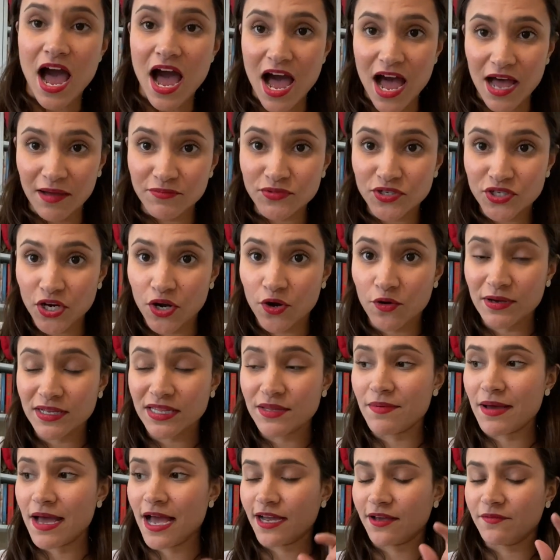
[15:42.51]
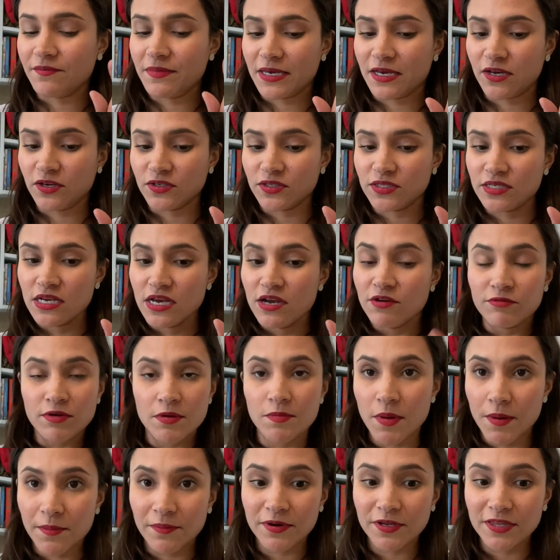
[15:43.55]
I'm showing the bag because
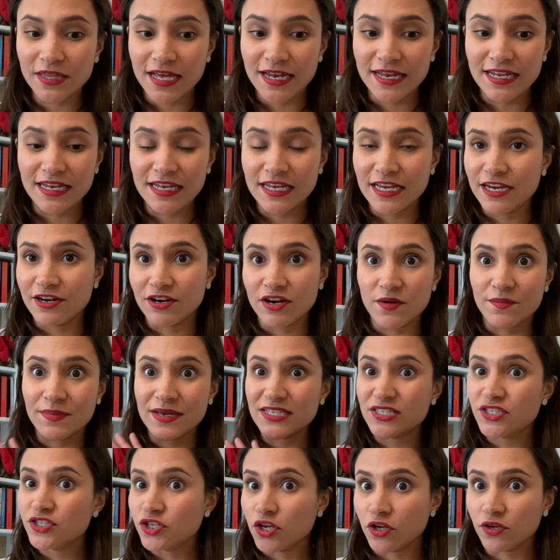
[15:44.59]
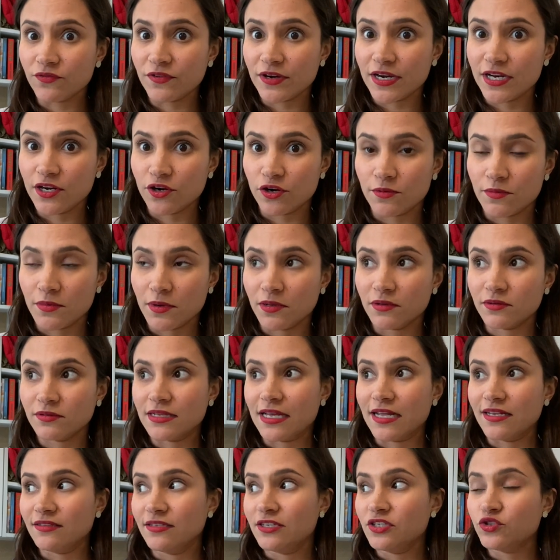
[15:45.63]
remember that in Europe it's not very normal
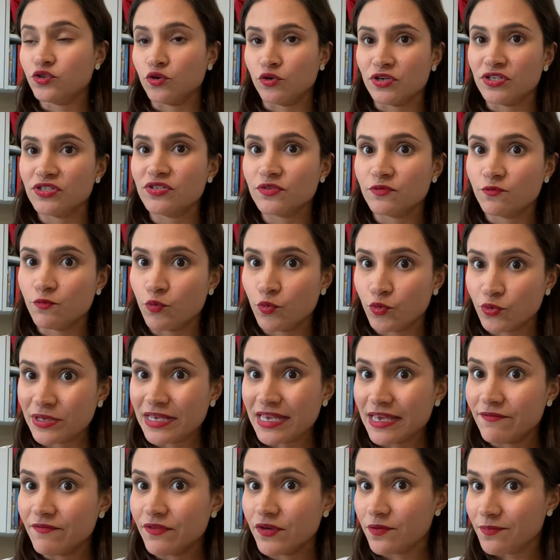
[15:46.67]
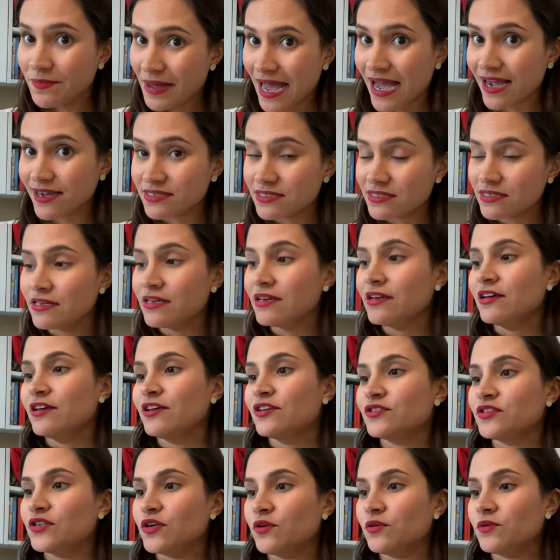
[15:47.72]
that the stores will give you bags.
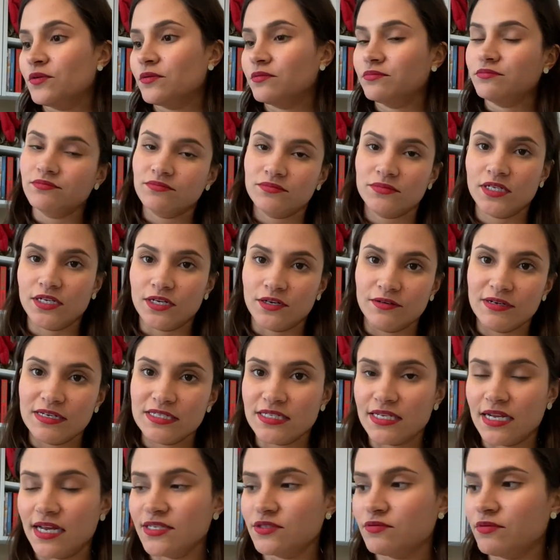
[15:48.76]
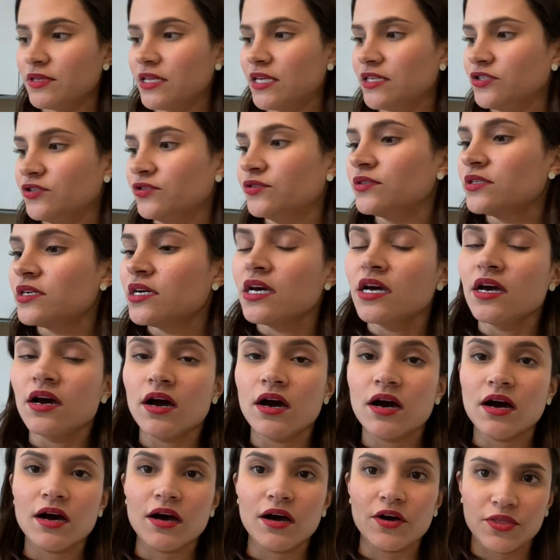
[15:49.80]
So, you know, it's nice when they do.
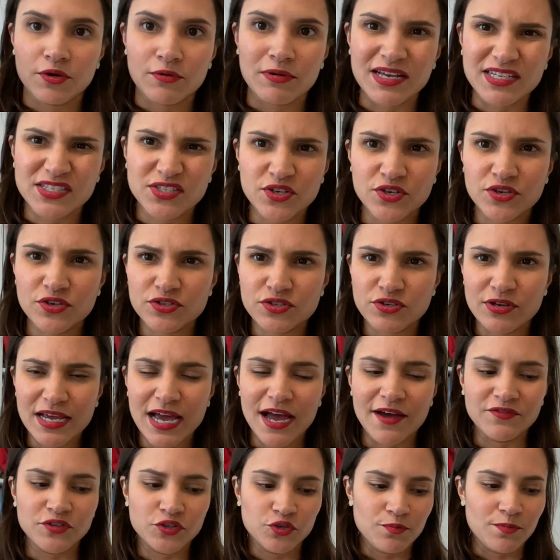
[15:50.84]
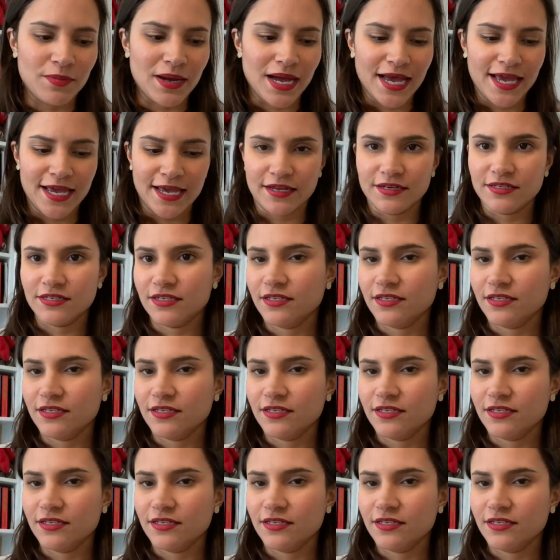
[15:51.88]
Otherwise, you usually have to buy it.